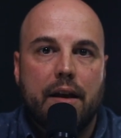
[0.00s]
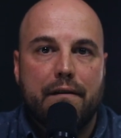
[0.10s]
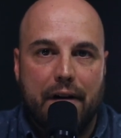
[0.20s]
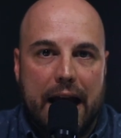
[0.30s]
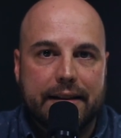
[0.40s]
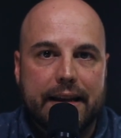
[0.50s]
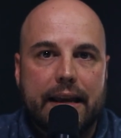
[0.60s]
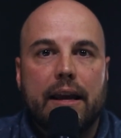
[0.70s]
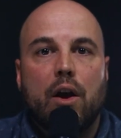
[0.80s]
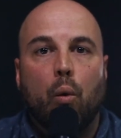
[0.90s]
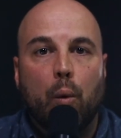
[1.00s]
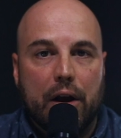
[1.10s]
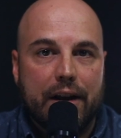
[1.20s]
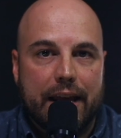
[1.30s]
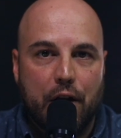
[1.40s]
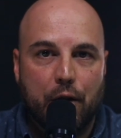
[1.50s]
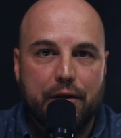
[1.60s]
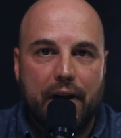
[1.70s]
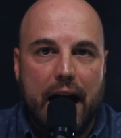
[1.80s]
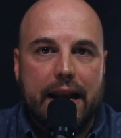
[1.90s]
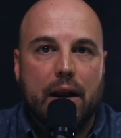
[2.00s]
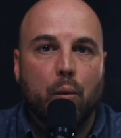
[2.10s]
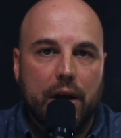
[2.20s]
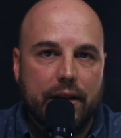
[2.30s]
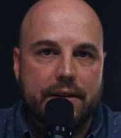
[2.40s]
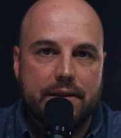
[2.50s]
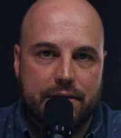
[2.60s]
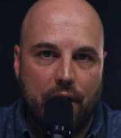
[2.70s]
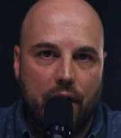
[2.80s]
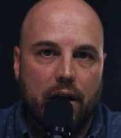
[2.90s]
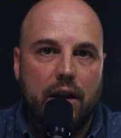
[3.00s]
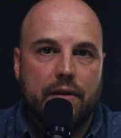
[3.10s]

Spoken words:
Finally, we'll get notified and we'll install